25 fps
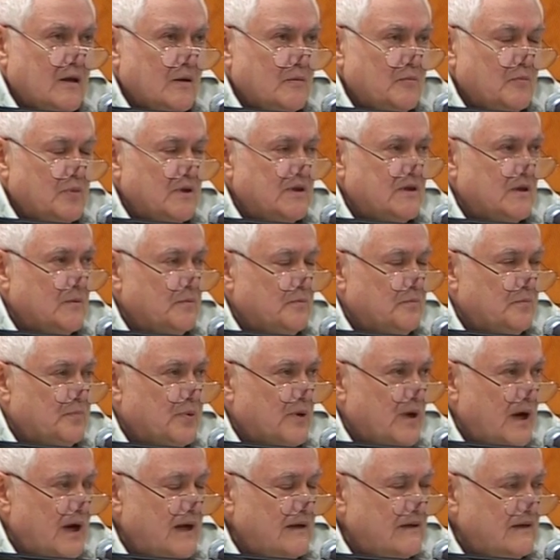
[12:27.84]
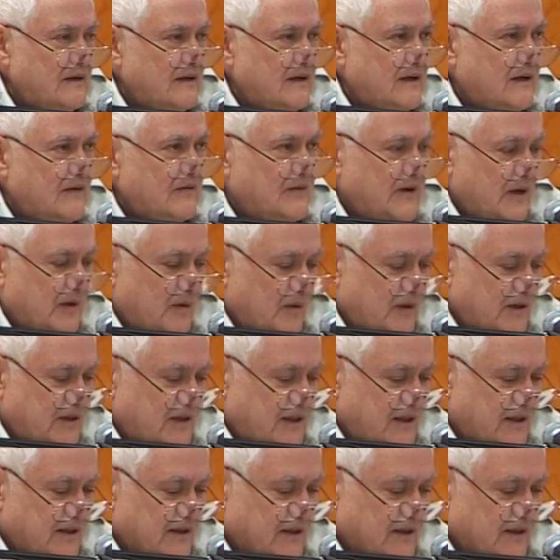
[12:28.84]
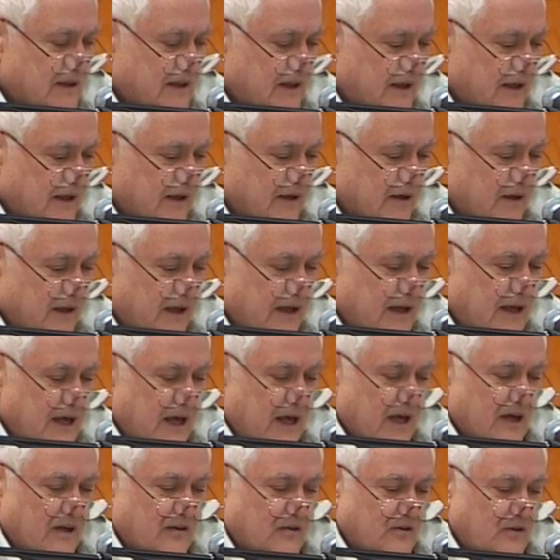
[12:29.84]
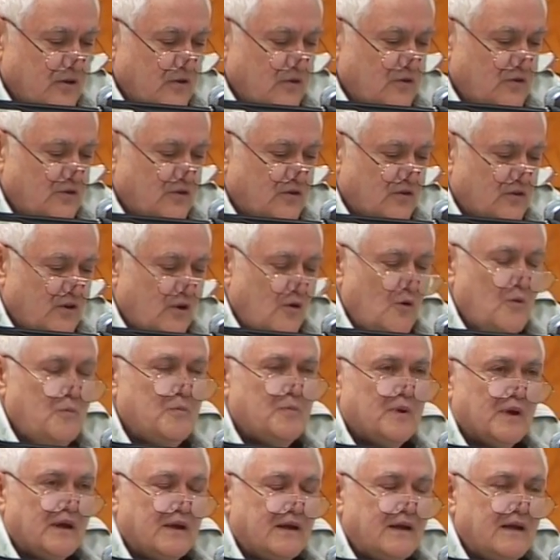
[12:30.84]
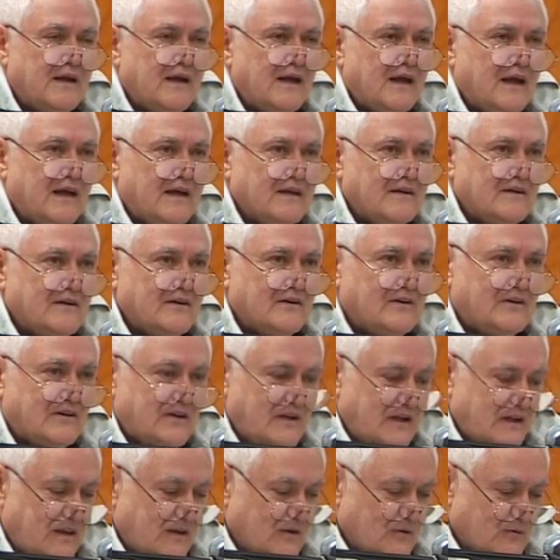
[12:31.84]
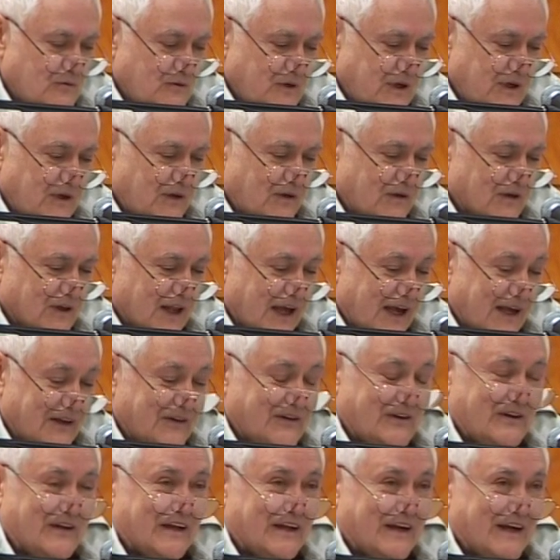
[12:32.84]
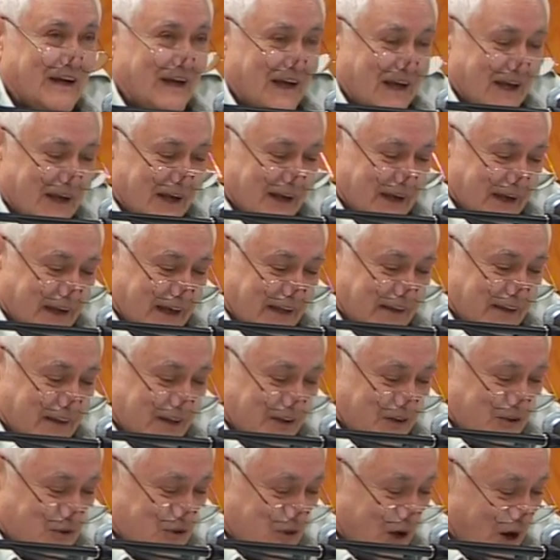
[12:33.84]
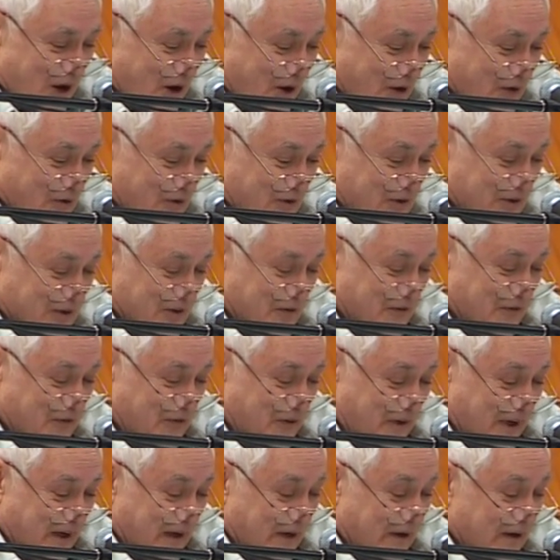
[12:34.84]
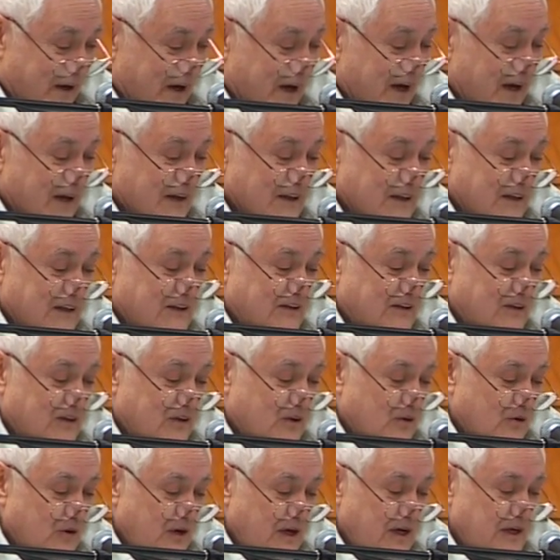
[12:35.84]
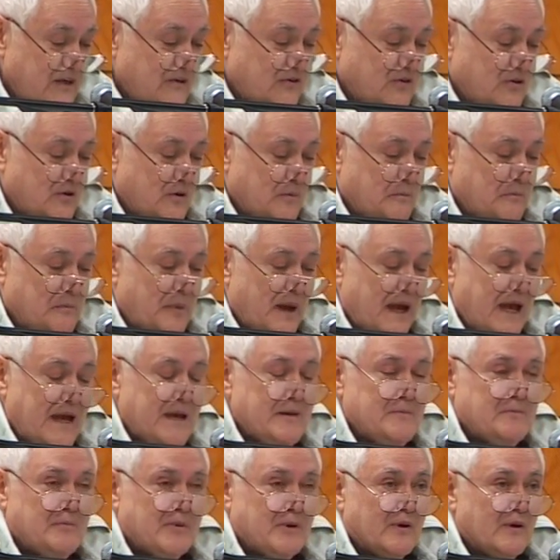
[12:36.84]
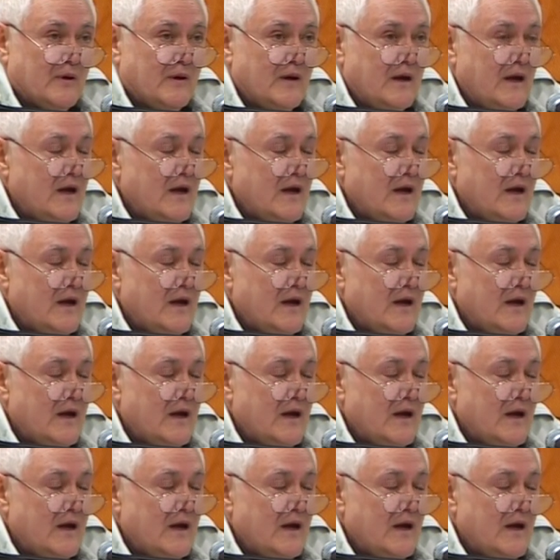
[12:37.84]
but the president of MIT is clearly too stupid to see the real lesson in the Jones affair. The degrees are paper